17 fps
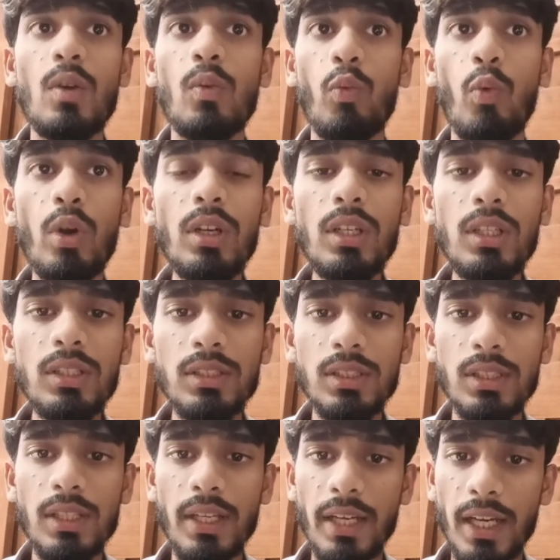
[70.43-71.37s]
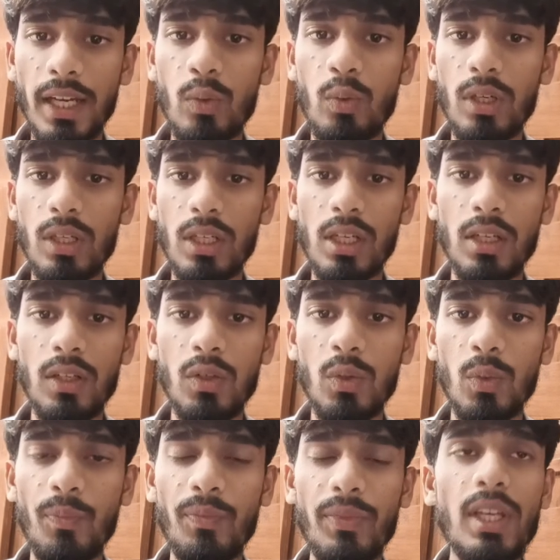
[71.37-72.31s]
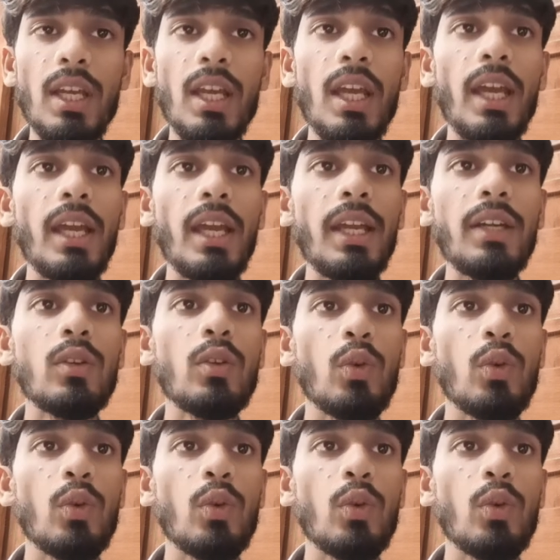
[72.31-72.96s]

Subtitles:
What does network layer do? It